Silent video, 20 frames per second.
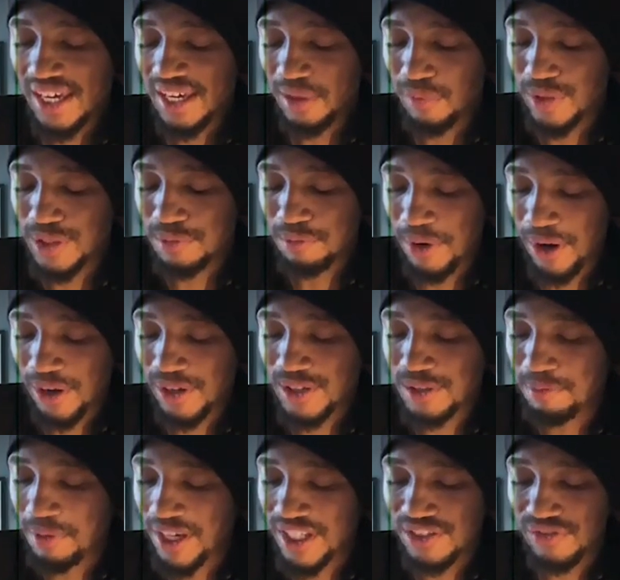It was
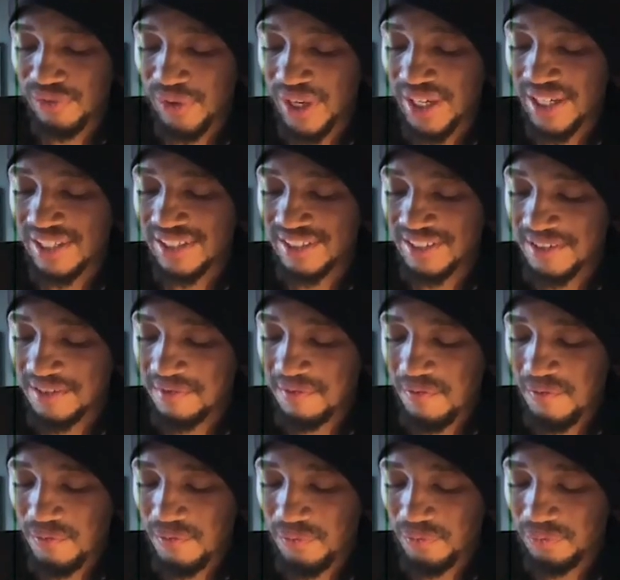Mark's best friend,
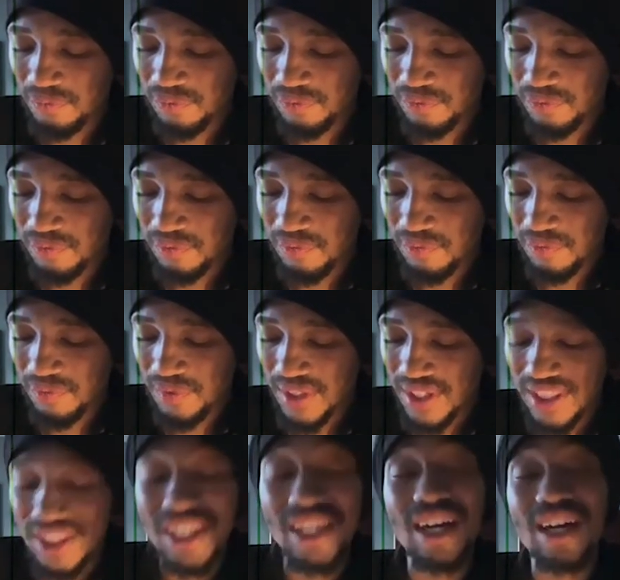
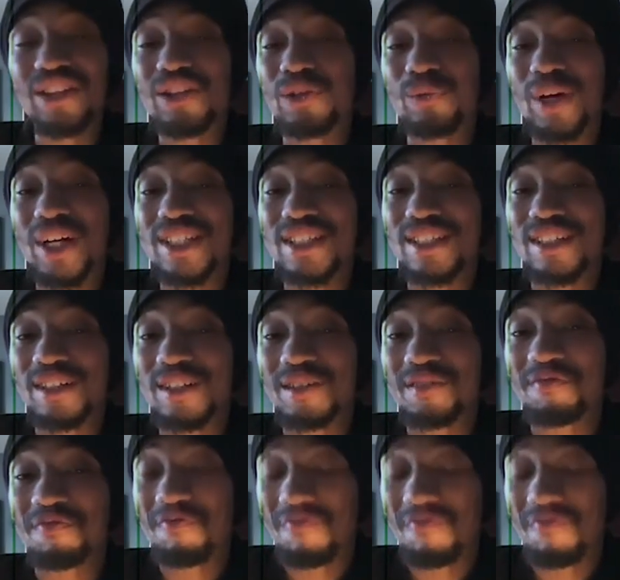the other wrestler.